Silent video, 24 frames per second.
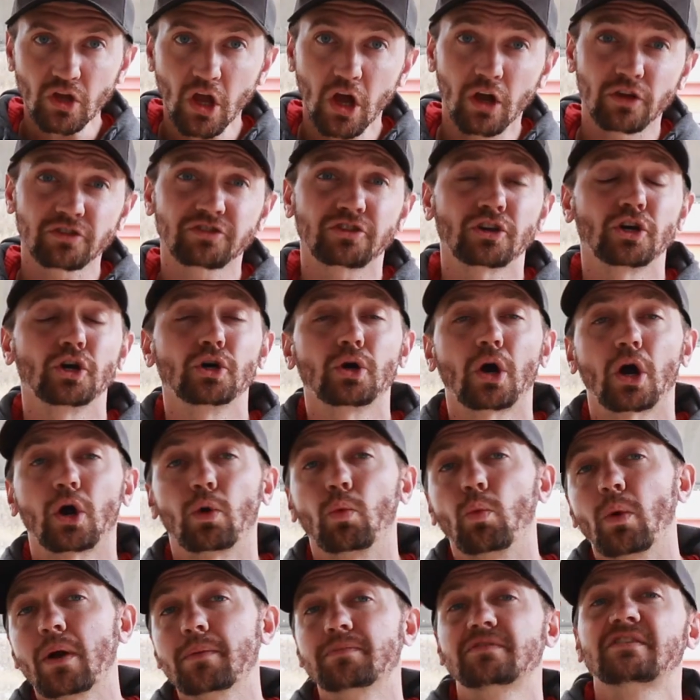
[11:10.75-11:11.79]
Also, our
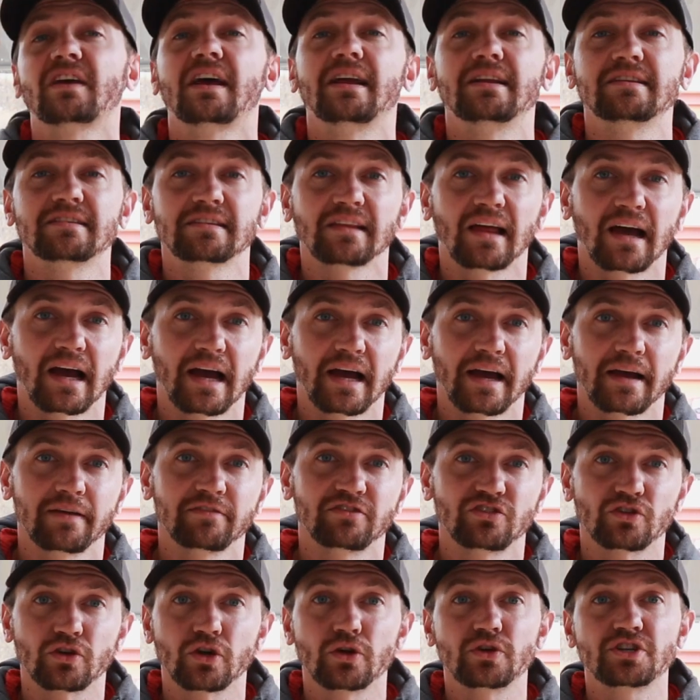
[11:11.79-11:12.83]
website is
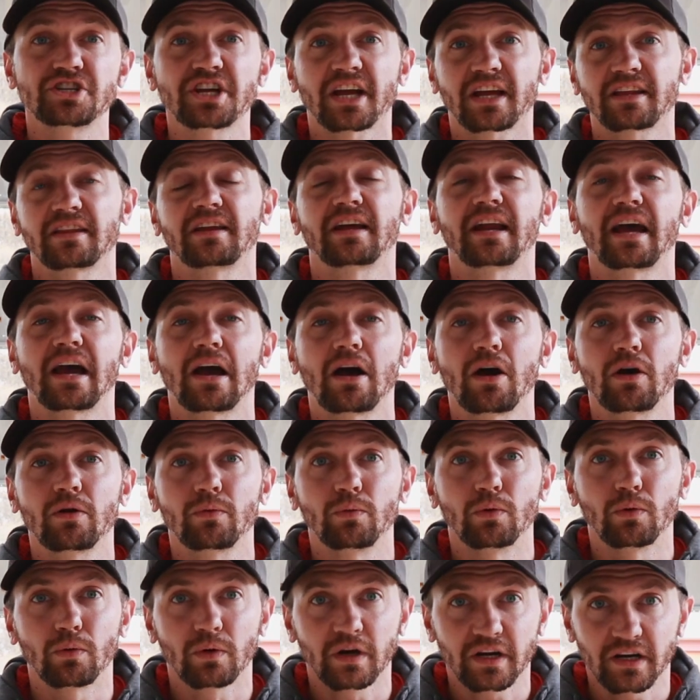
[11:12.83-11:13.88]
live, so go check that
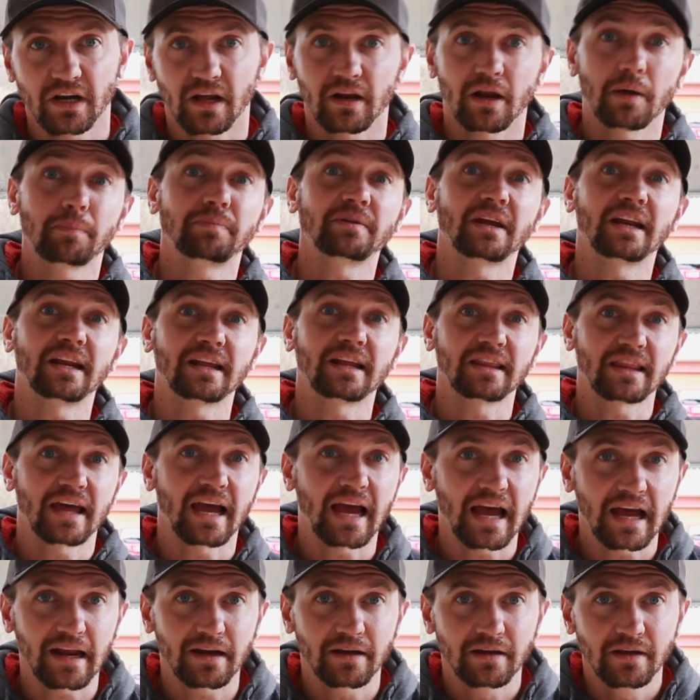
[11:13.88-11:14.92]
out. We're working on updating
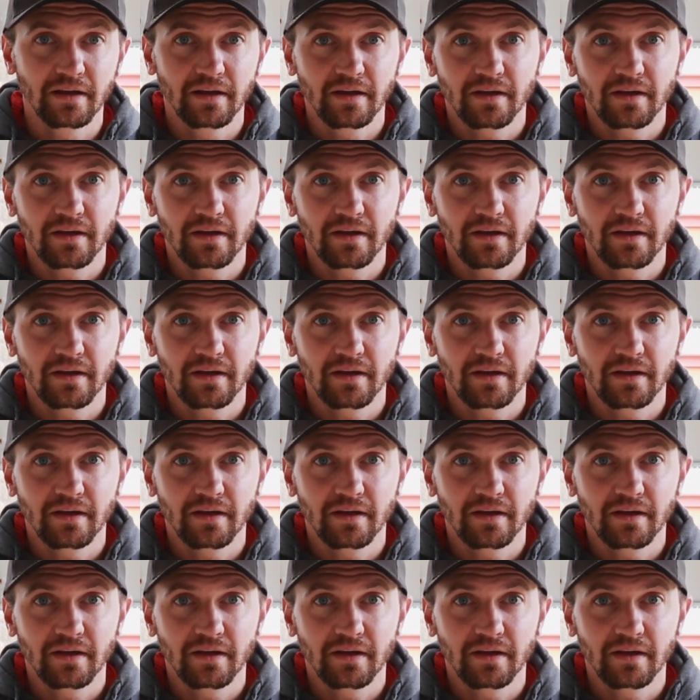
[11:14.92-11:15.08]
that.